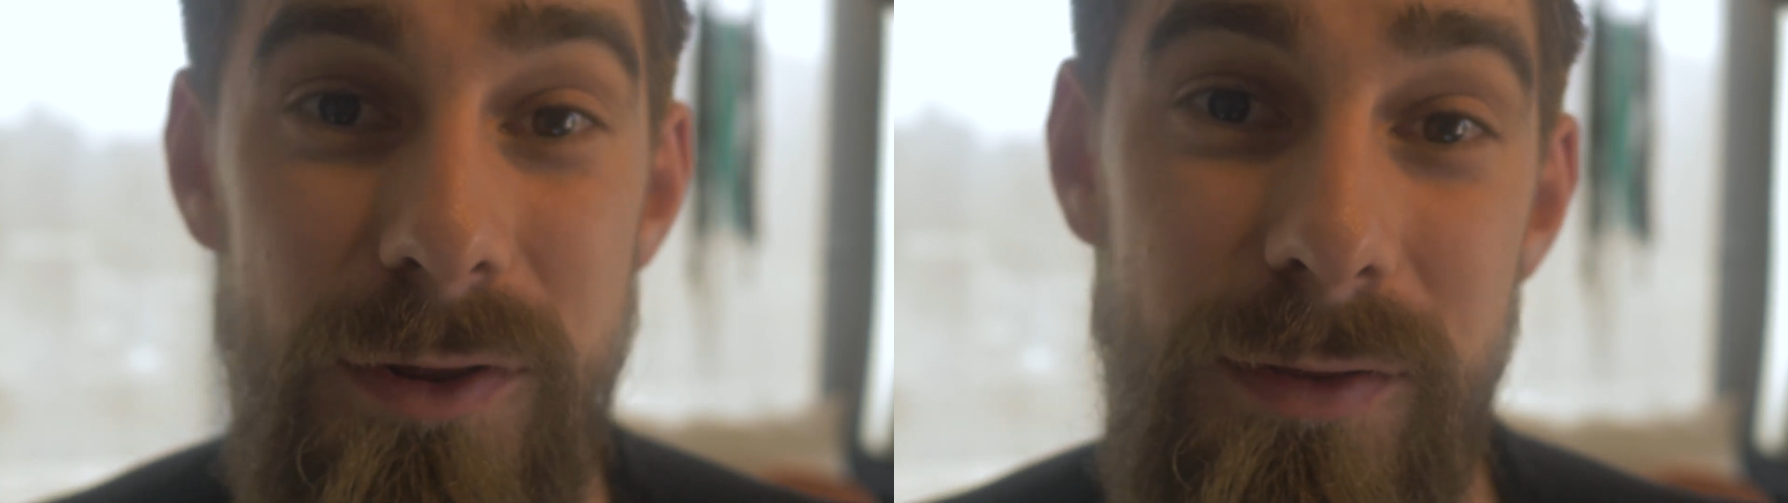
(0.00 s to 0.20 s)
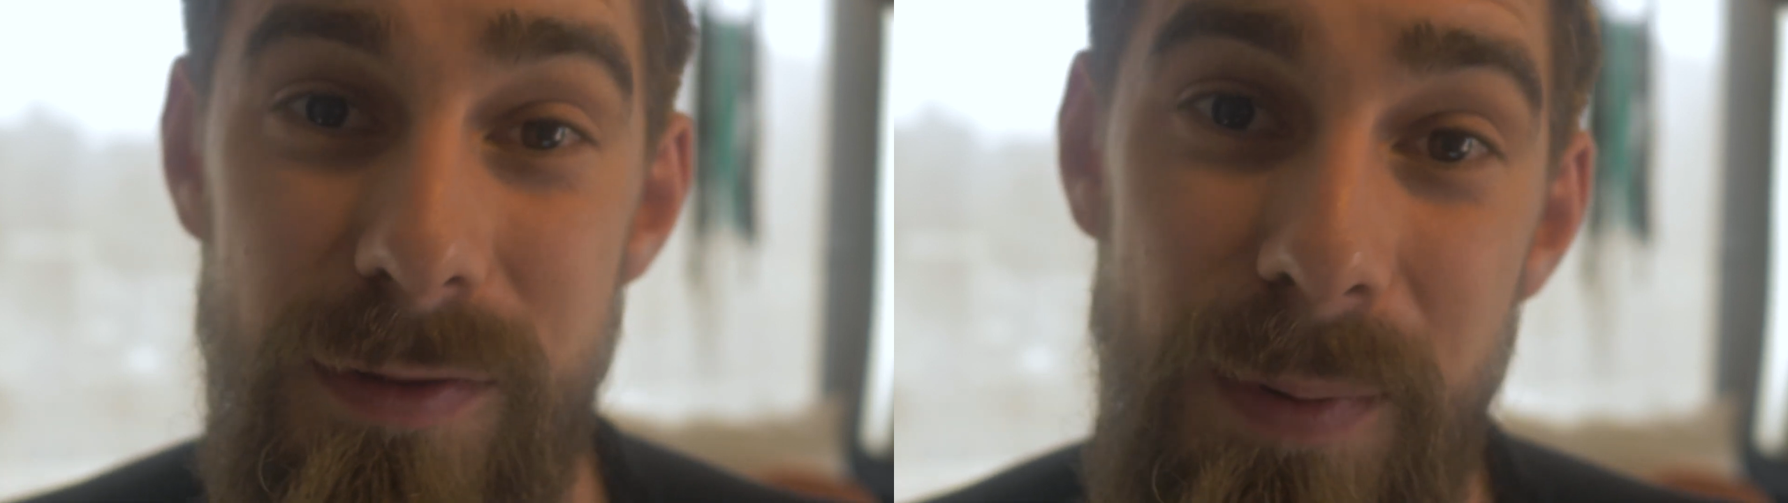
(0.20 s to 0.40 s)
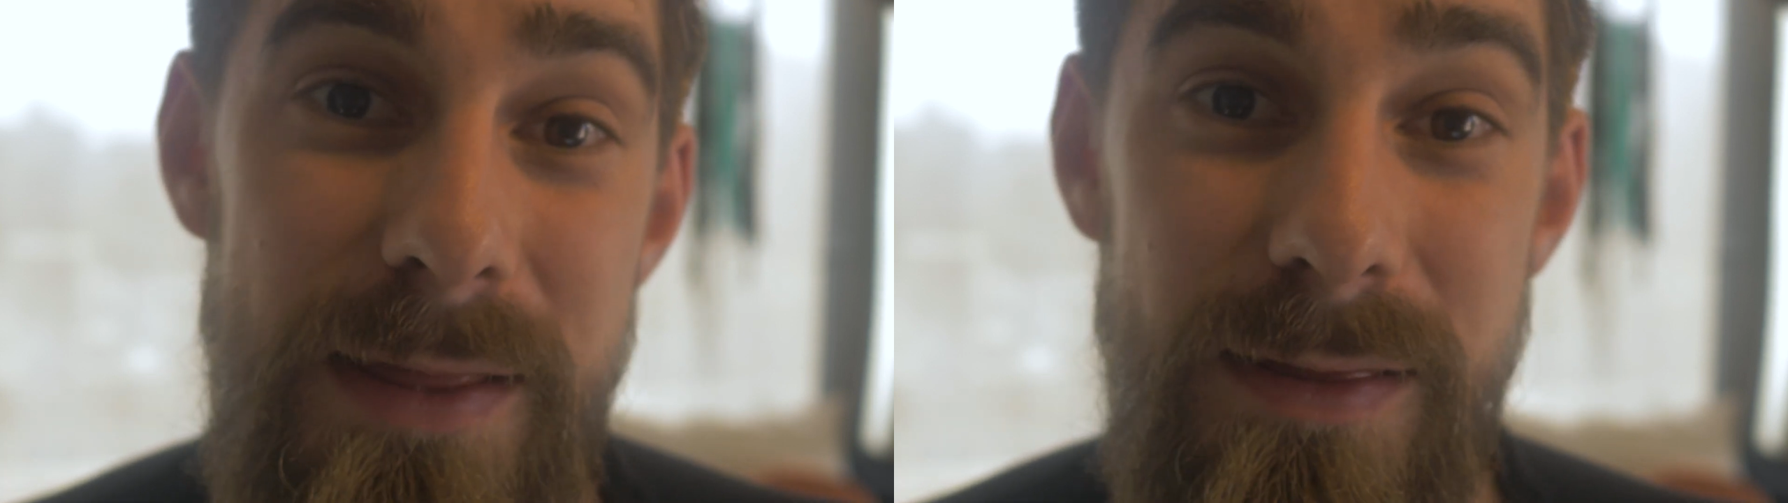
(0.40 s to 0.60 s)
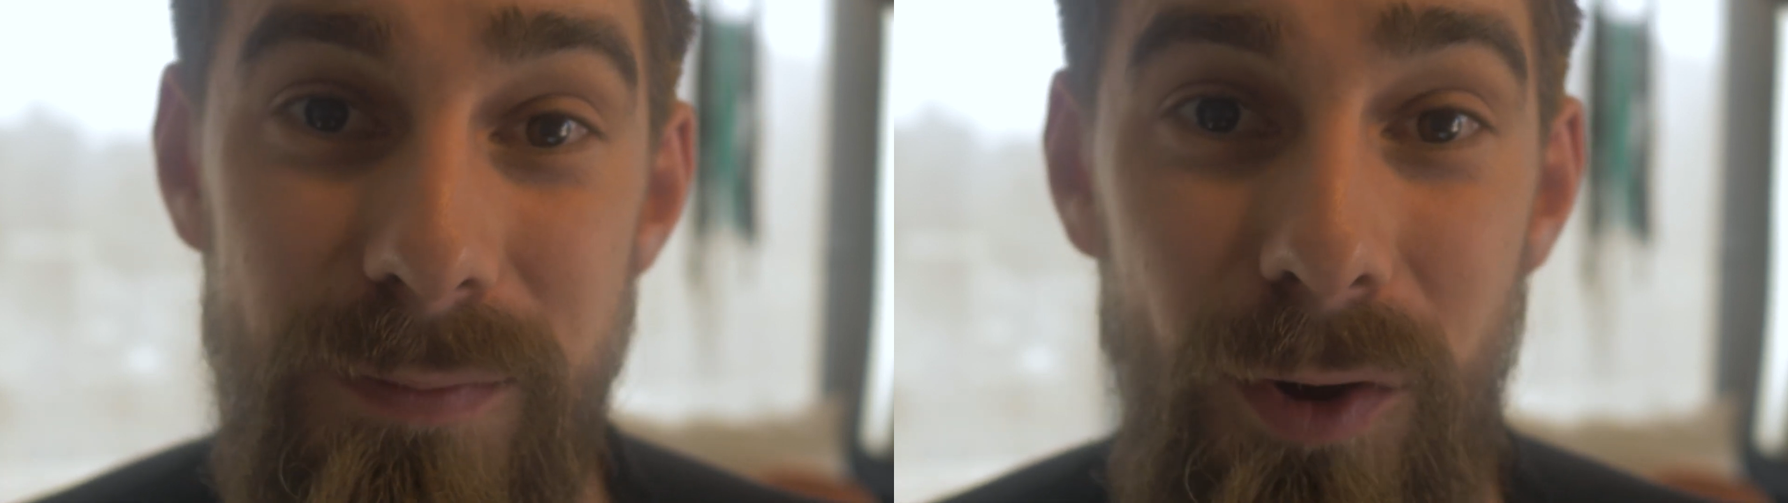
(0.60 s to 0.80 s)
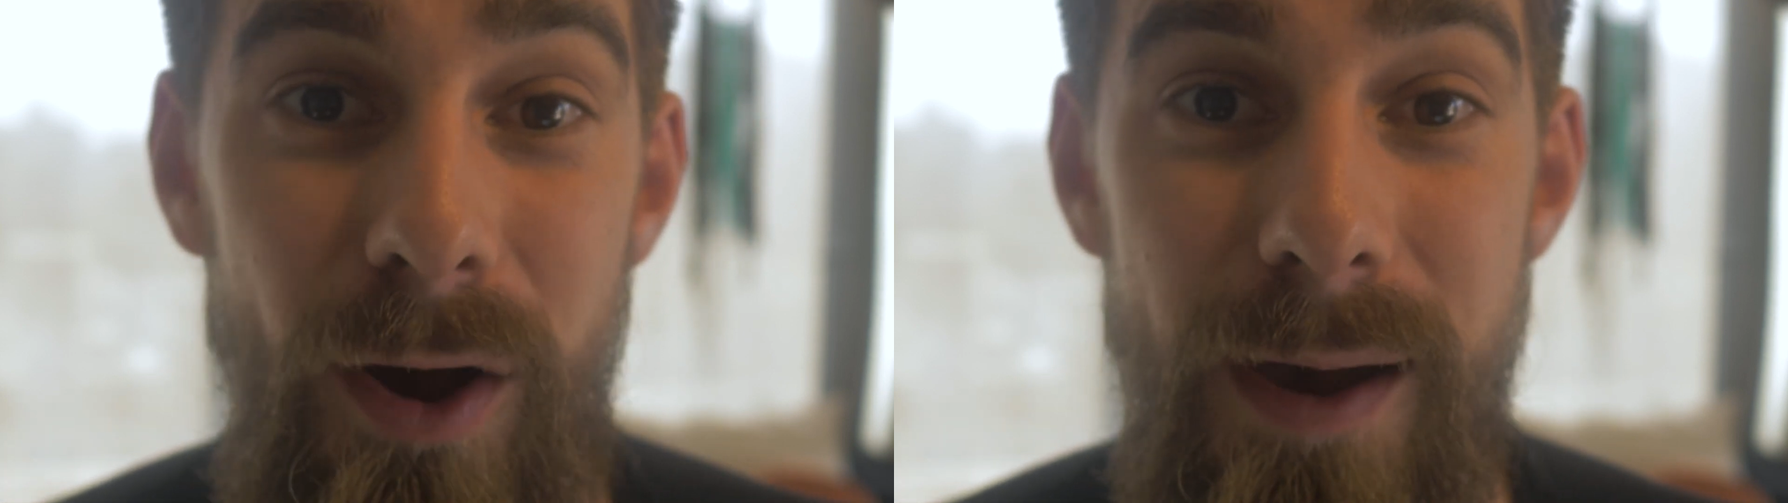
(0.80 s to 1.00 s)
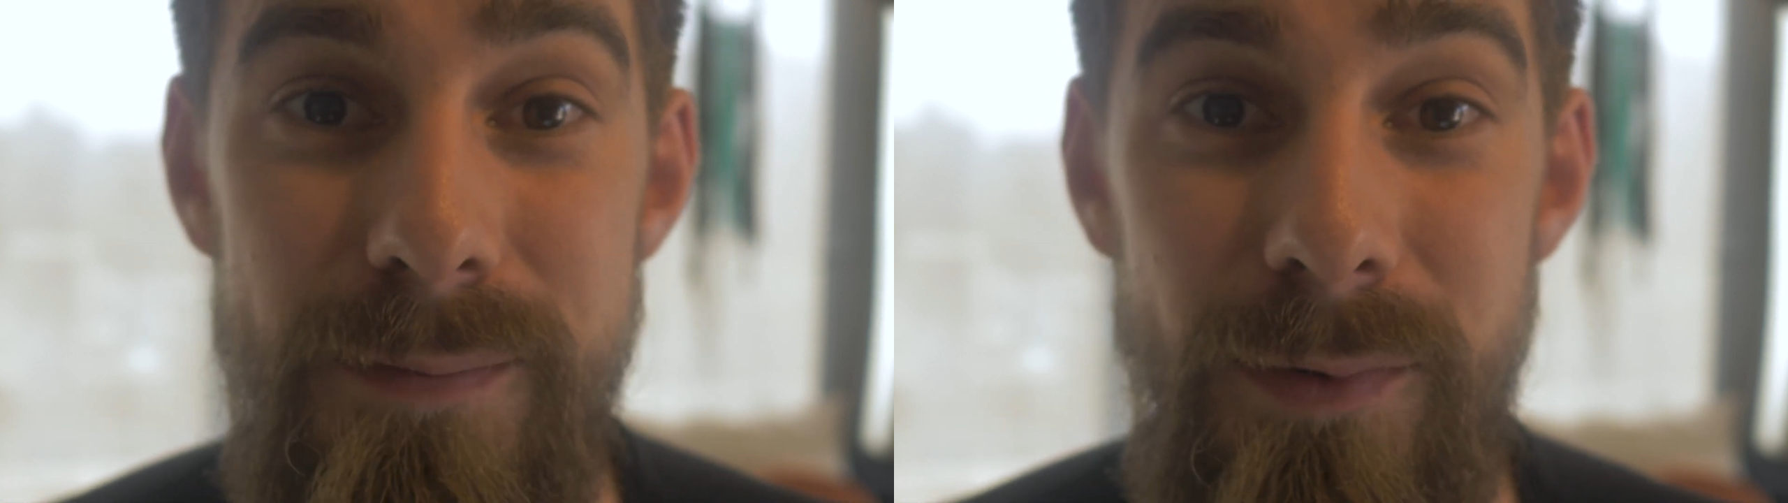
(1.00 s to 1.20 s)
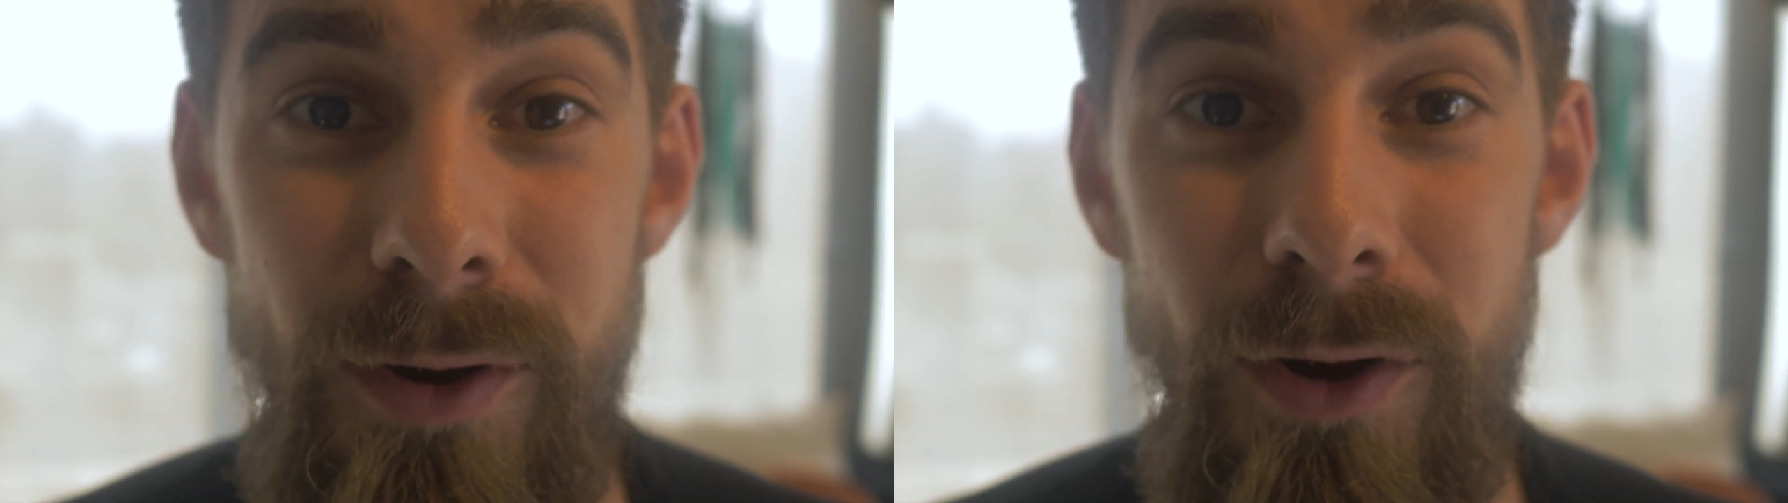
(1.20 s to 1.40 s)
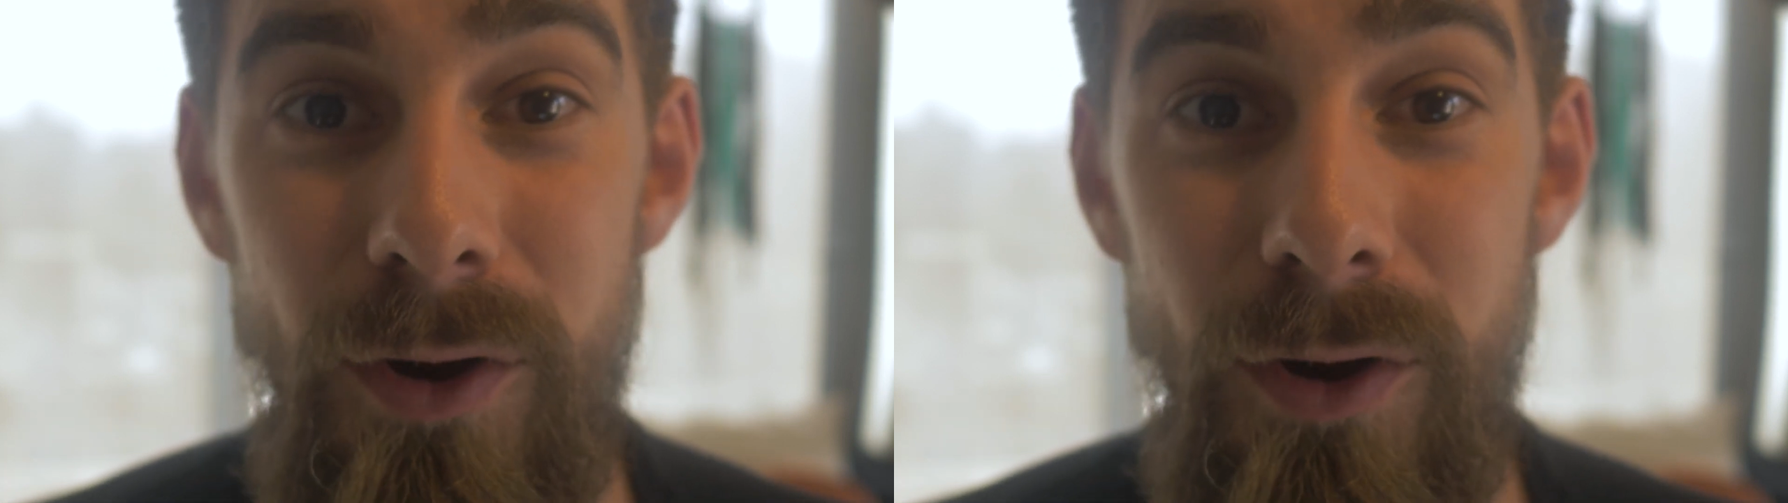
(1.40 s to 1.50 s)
Just spend some time